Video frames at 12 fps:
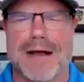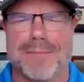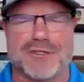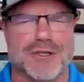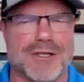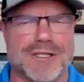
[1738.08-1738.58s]

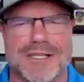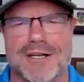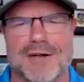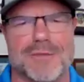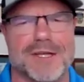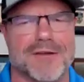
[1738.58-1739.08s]
opportunities that are
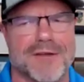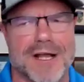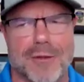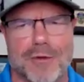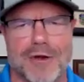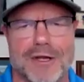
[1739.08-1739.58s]
going to be
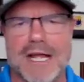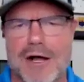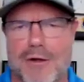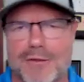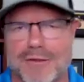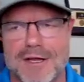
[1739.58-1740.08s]
available in
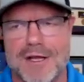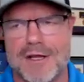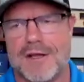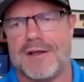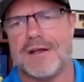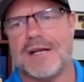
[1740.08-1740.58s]
health
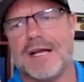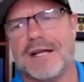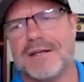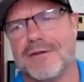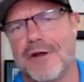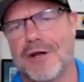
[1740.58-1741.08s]

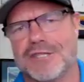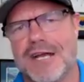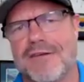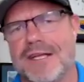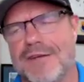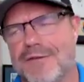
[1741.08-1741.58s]
and
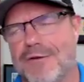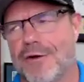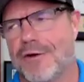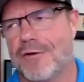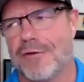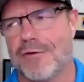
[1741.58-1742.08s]
longevity
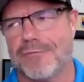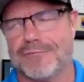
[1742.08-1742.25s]
for